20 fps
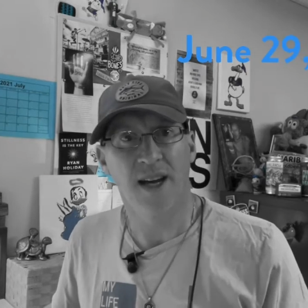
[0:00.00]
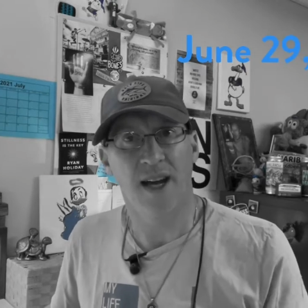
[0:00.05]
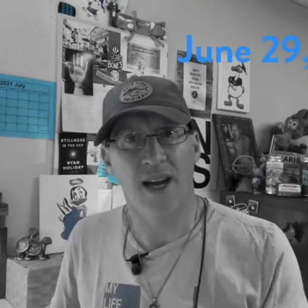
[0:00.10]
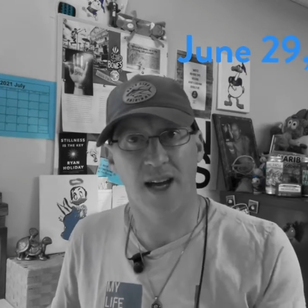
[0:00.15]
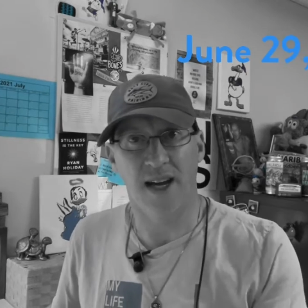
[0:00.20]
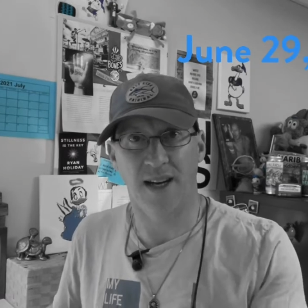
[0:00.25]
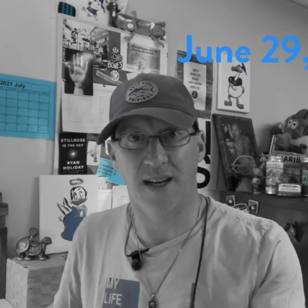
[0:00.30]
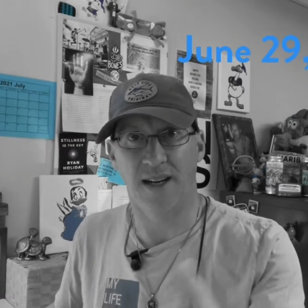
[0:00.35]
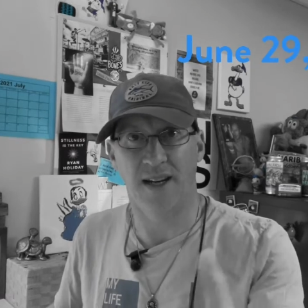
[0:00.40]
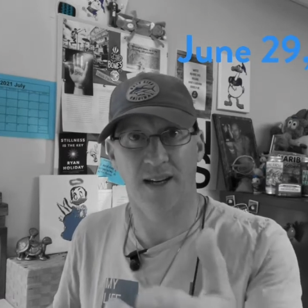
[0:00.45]

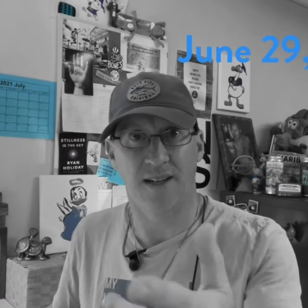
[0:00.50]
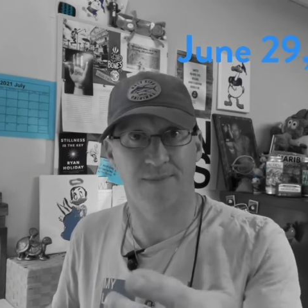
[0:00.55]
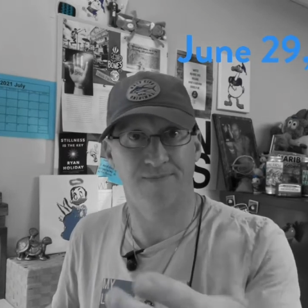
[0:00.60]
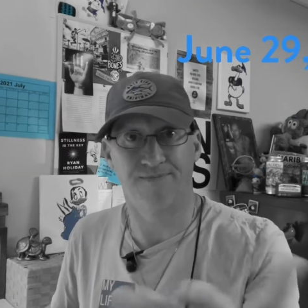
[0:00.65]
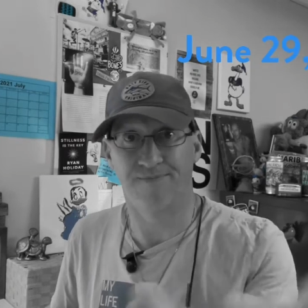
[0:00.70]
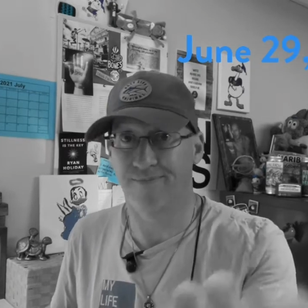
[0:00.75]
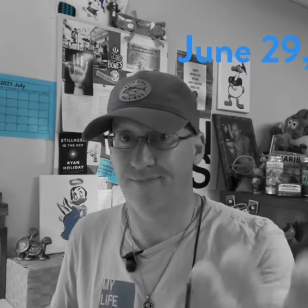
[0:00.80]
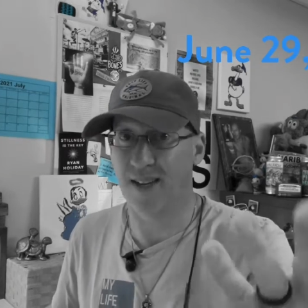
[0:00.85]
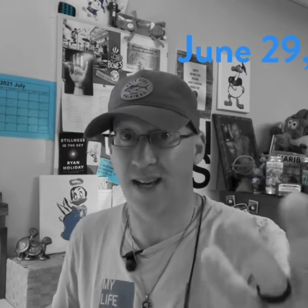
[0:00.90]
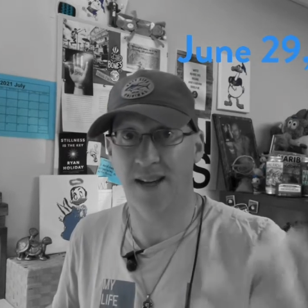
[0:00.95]
And
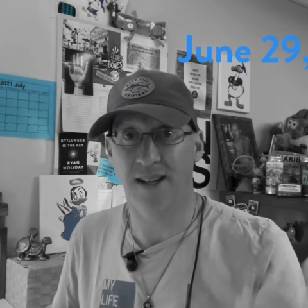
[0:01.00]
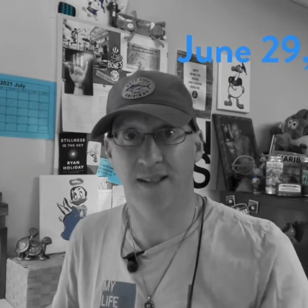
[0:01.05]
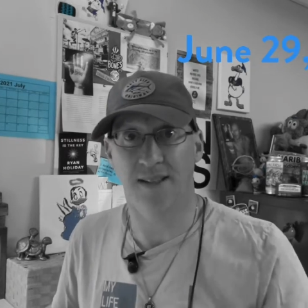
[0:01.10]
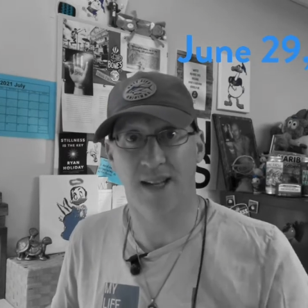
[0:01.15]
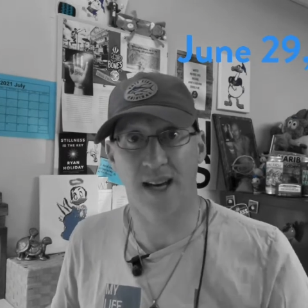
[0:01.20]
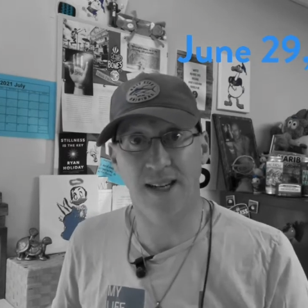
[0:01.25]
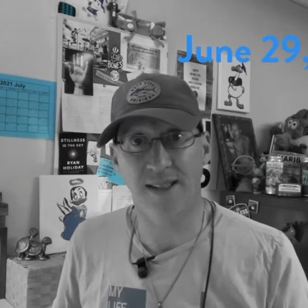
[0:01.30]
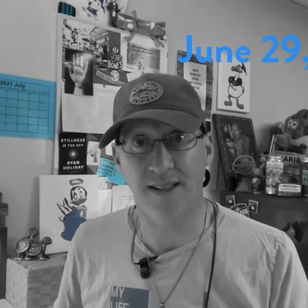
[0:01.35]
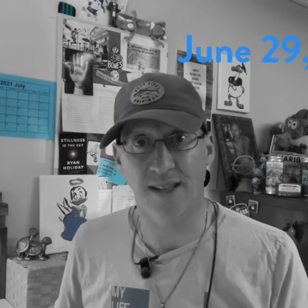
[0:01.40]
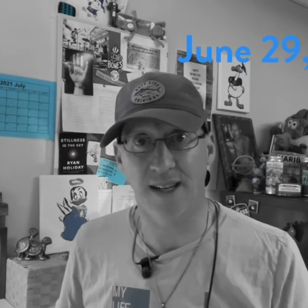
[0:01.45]
um, yeah,
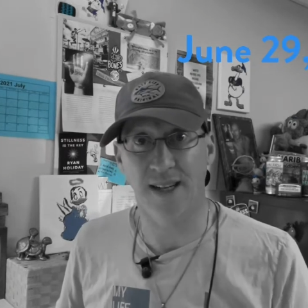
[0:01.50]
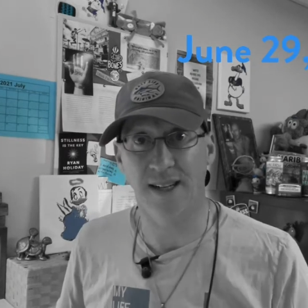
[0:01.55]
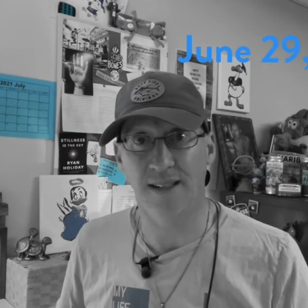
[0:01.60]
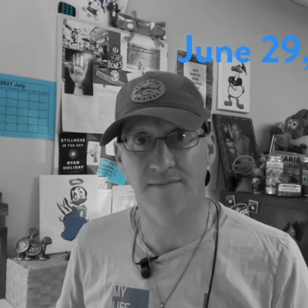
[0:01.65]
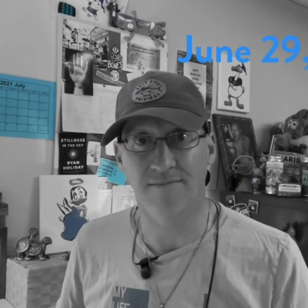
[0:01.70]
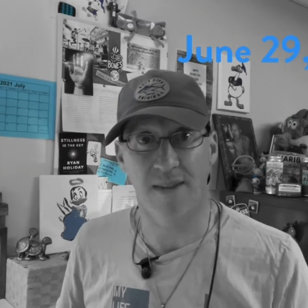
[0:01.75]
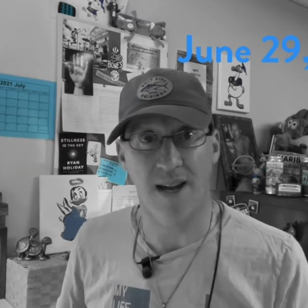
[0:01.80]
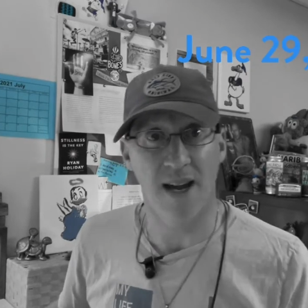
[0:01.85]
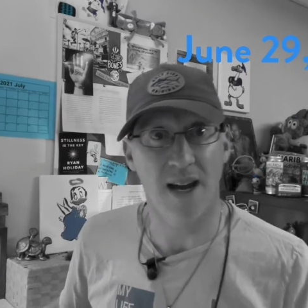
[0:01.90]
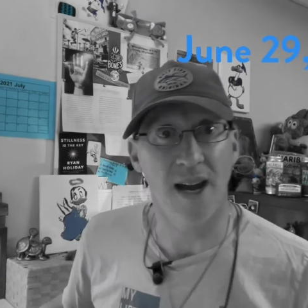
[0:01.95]
tested it,
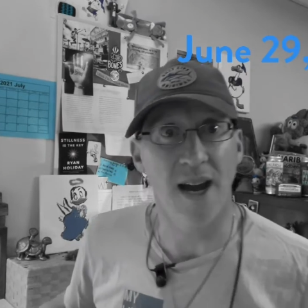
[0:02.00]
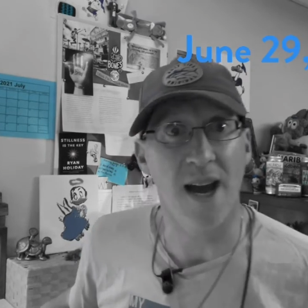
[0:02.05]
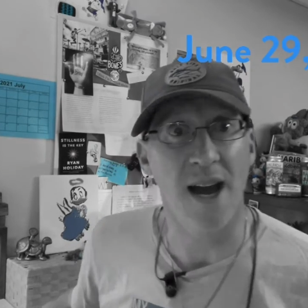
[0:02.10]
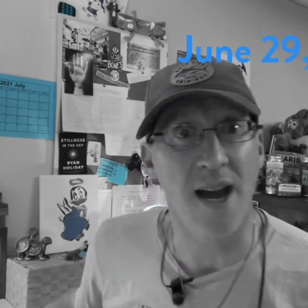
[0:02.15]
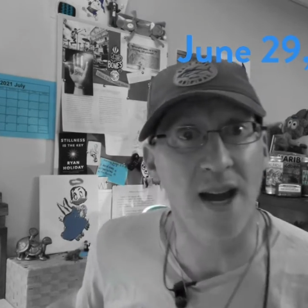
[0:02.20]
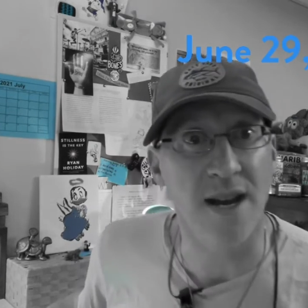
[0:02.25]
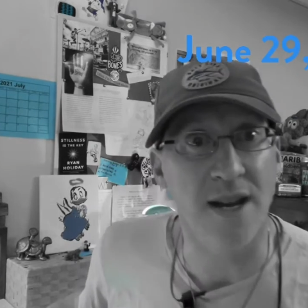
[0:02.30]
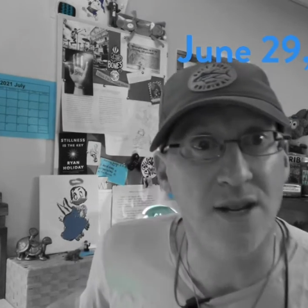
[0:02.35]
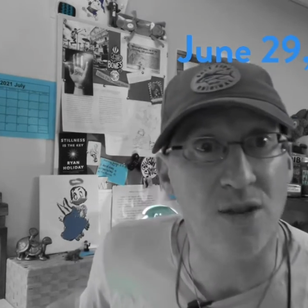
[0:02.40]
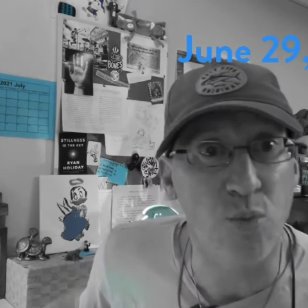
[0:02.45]

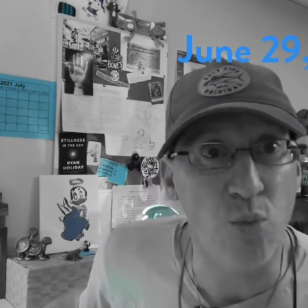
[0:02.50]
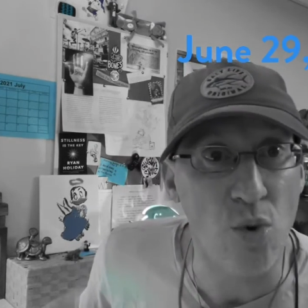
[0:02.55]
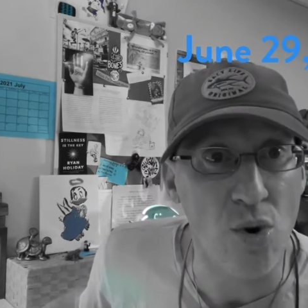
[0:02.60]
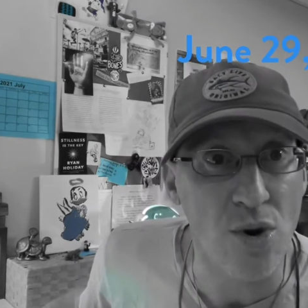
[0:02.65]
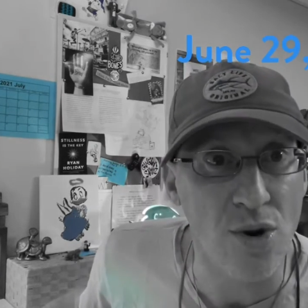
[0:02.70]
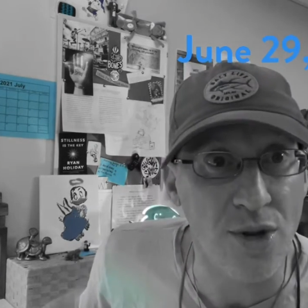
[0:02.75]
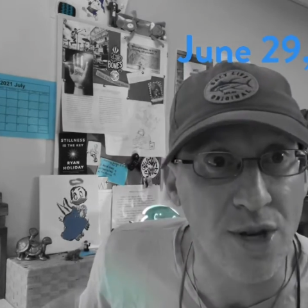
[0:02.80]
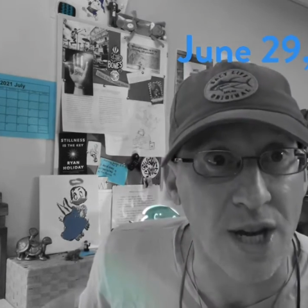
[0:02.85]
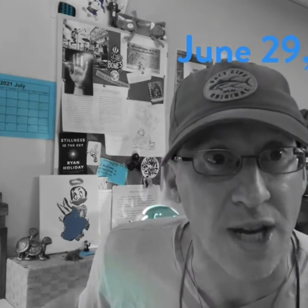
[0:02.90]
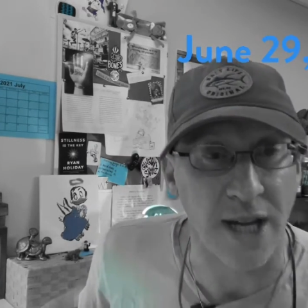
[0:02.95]
and it's
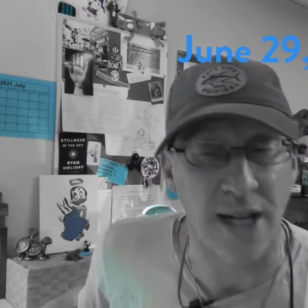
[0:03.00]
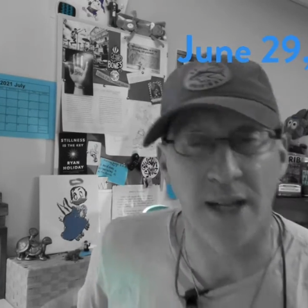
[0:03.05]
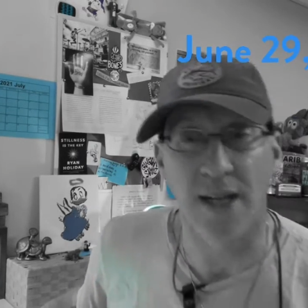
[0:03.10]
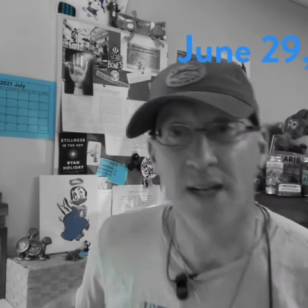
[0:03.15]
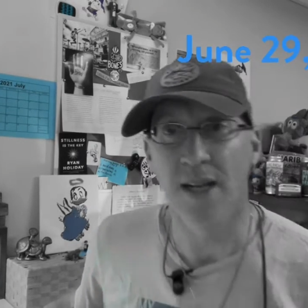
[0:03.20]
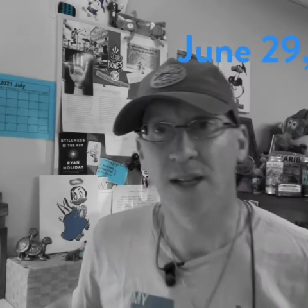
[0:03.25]
working.